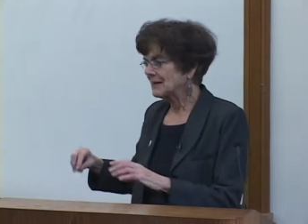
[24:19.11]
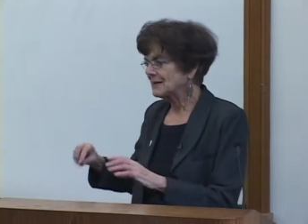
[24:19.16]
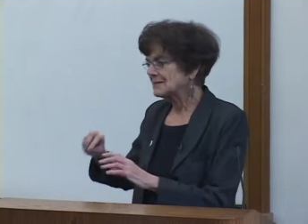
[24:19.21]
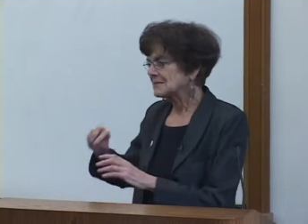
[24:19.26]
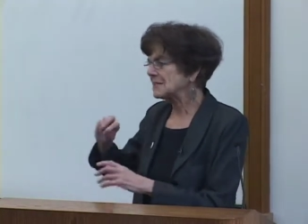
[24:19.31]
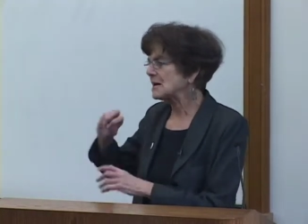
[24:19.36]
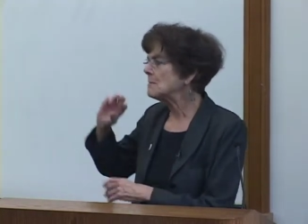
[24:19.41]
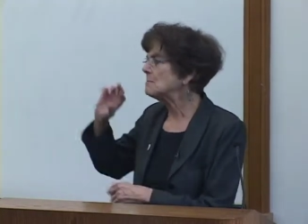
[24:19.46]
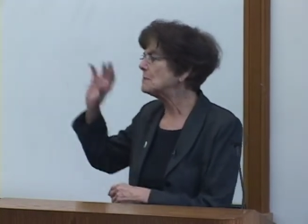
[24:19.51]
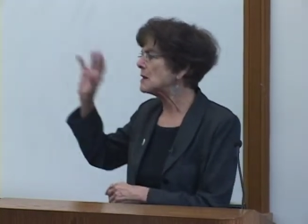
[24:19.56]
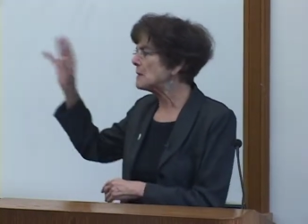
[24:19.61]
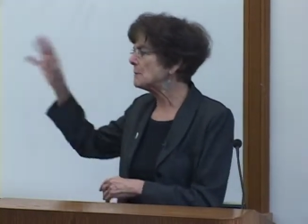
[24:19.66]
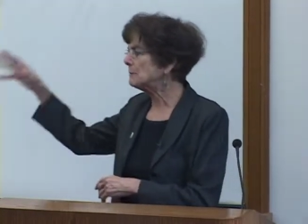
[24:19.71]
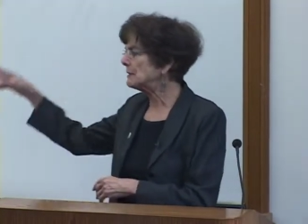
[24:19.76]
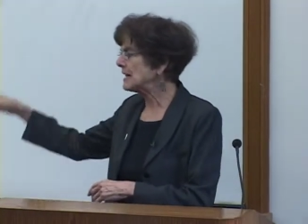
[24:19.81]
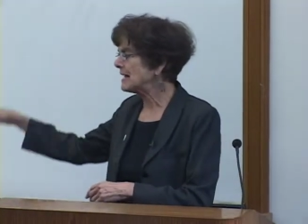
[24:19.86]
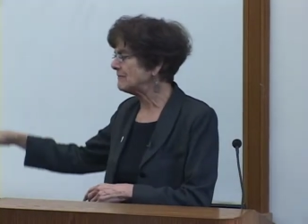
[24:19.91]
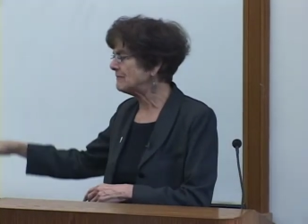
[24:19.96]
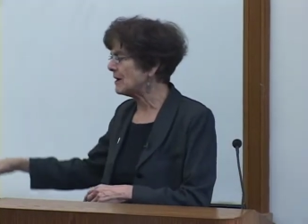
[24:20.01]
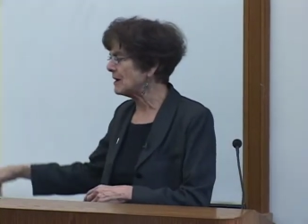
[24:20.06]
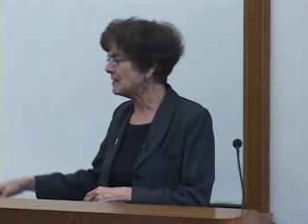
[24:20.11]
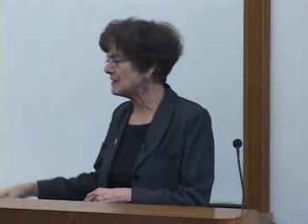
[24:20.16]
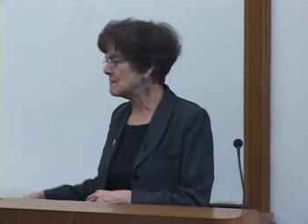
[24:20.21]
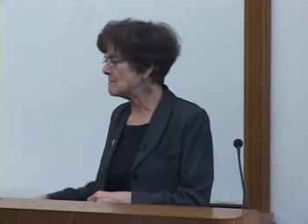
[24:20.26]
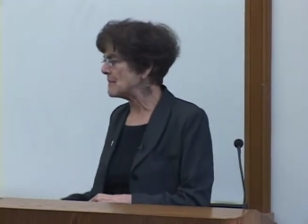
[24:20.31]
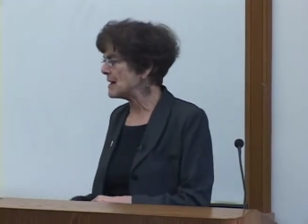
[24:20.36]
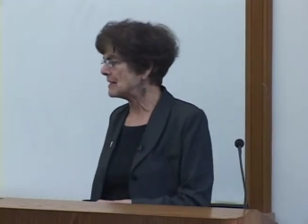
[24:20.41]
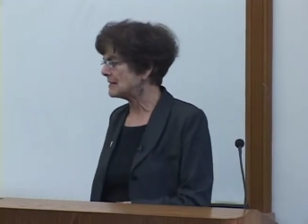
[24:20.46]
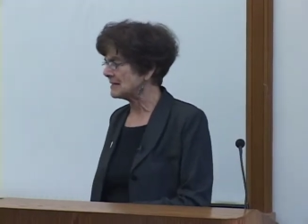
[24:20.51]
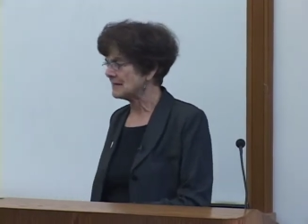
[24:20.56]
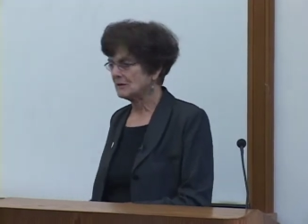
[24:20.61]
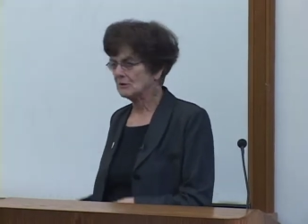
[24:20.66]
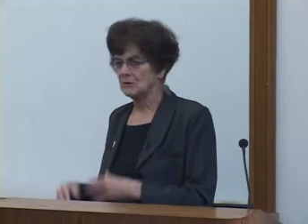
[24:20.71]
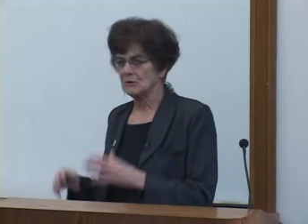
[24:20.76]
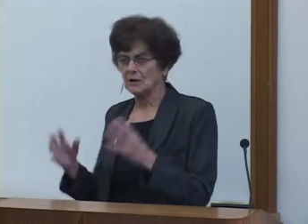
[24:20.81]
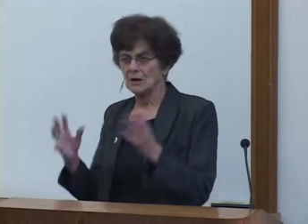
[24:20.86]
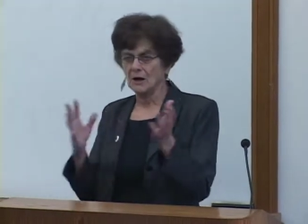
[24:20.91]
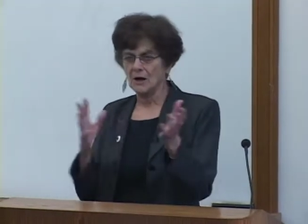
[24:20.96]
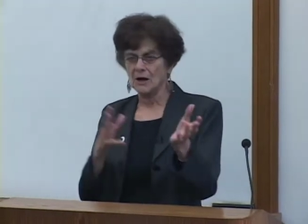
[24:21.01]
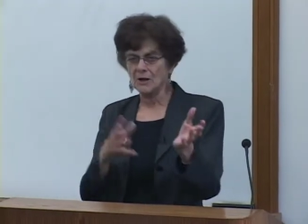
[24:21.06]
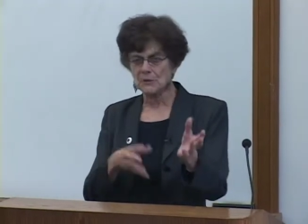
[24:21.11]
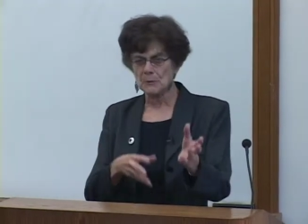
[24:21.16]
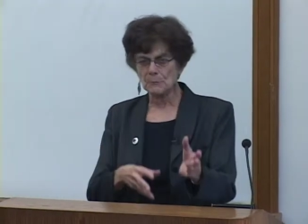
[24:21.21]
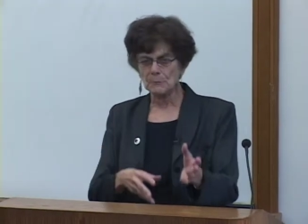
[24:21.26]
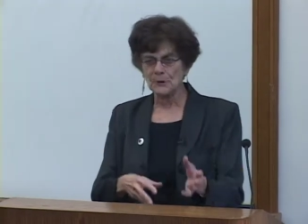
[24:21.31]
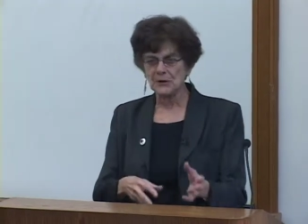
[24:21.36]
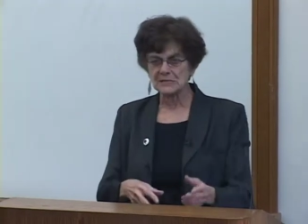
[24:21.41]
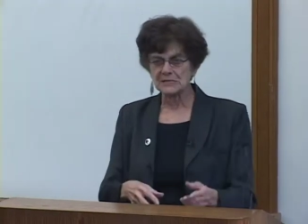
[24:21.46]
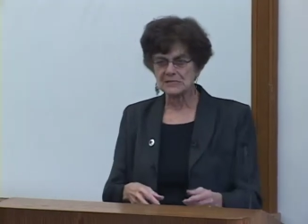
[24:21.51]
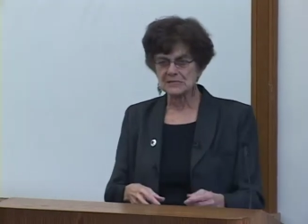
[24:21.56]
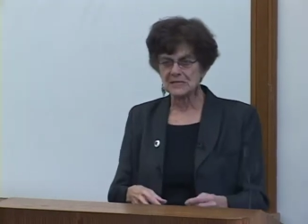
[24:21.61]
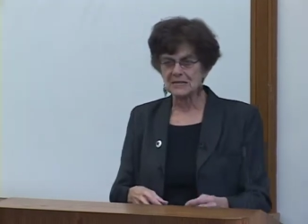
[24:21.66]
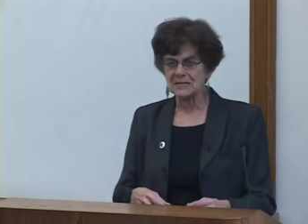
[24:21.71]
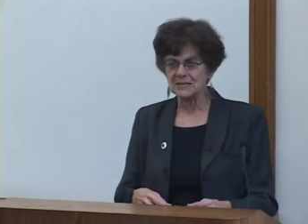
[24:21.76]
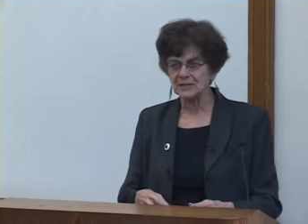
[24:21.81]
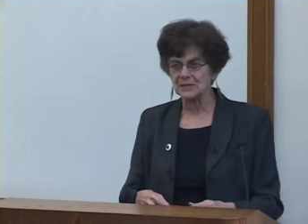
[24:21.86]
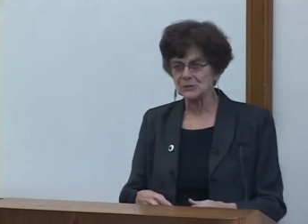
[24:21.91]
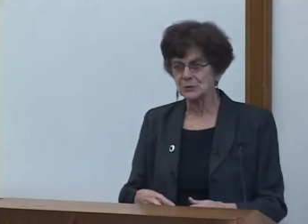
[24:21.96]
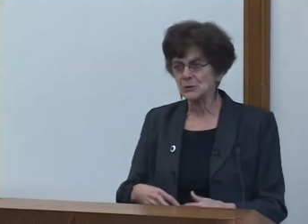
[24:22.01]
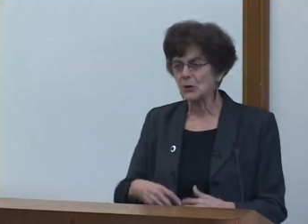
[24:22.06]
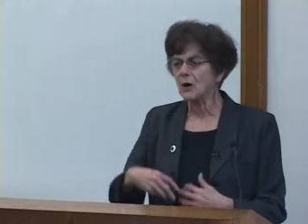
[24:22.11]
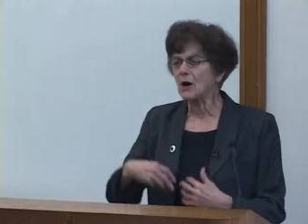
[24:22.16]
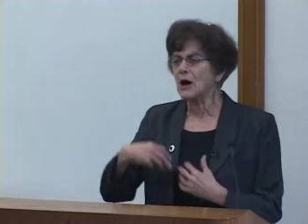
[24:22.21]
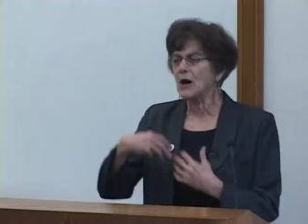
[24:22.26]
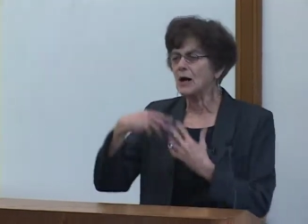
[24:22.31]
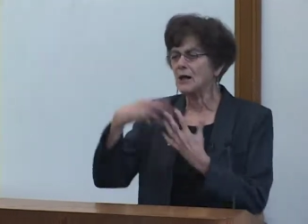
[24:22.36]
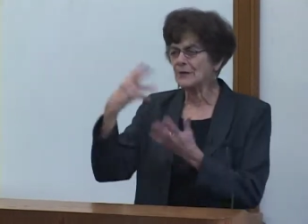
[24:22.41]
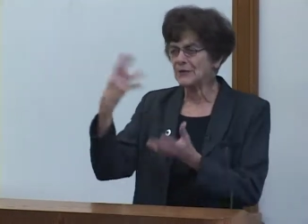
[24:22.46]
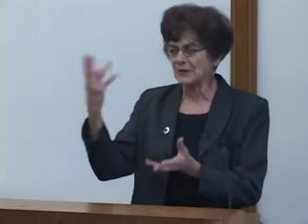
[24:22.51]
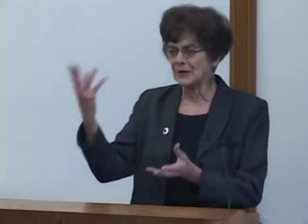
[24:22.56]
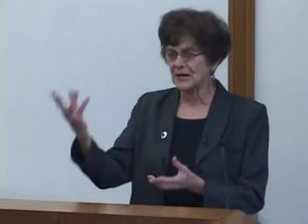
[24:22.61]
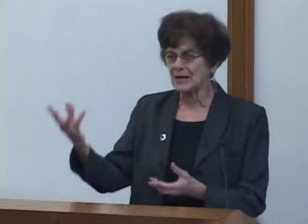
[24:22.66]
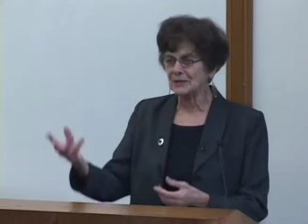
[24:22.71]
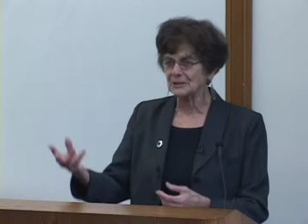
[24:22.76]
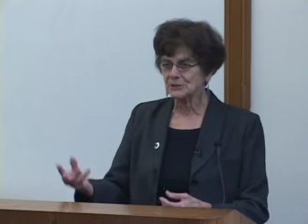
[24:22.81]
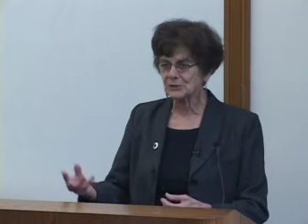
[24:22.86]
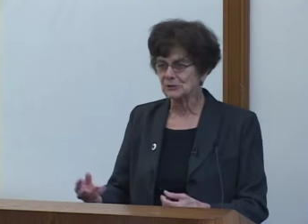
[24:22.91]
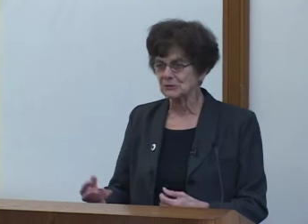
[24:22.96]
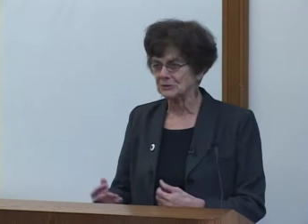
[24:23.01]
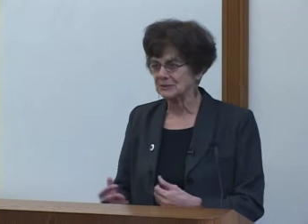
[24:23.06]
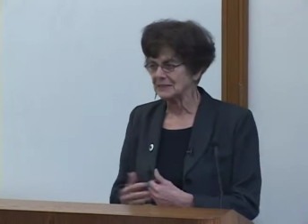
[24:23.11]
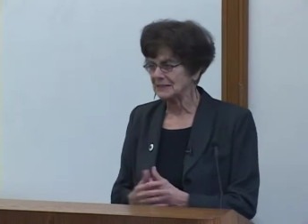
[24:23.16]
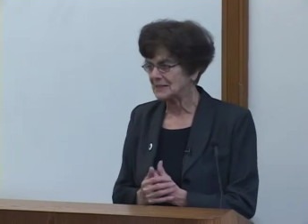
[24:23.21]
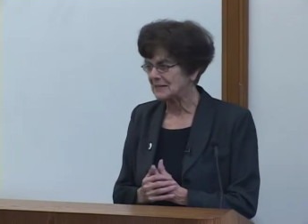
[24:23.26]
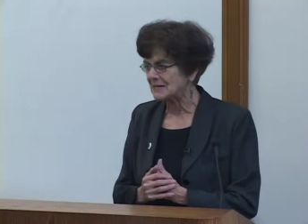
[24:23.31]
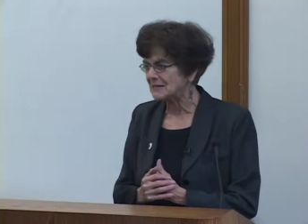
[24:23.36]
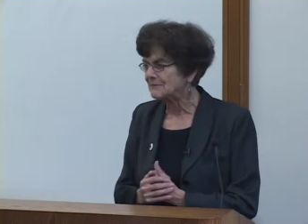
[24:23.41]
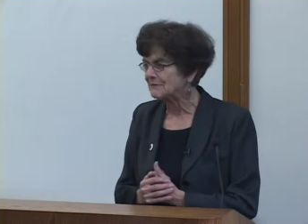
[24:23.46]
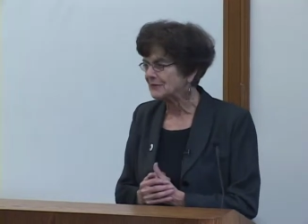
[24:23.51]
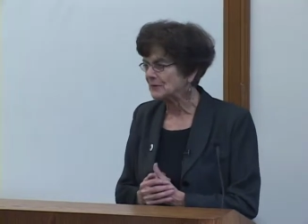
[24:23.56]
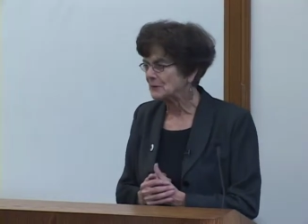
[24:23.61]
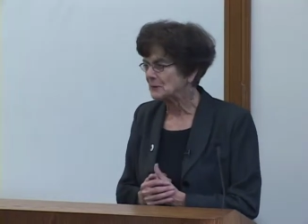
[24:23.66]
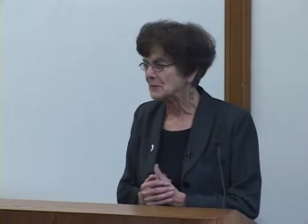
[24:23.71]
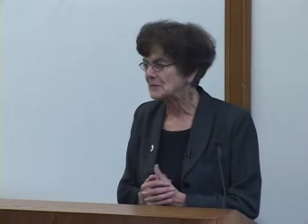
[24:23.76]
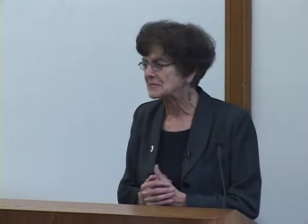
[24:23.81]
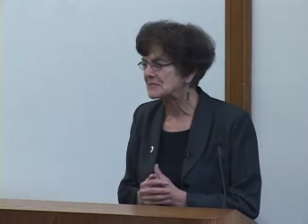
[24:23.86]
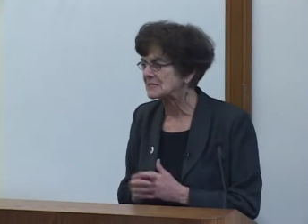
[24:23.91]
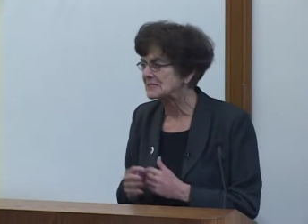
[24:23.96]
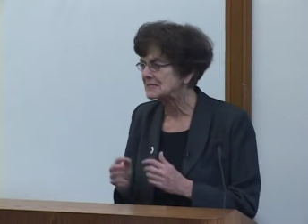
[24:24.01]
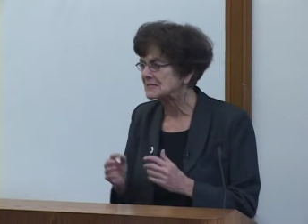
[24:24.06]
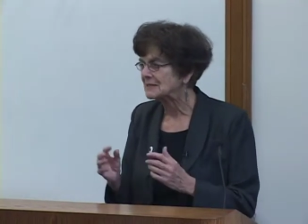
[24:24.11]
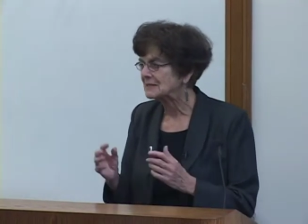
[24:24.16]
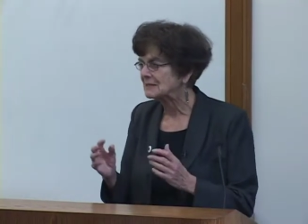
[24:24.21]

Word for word: Some people have all the money, all the prestige, all the cultural influence.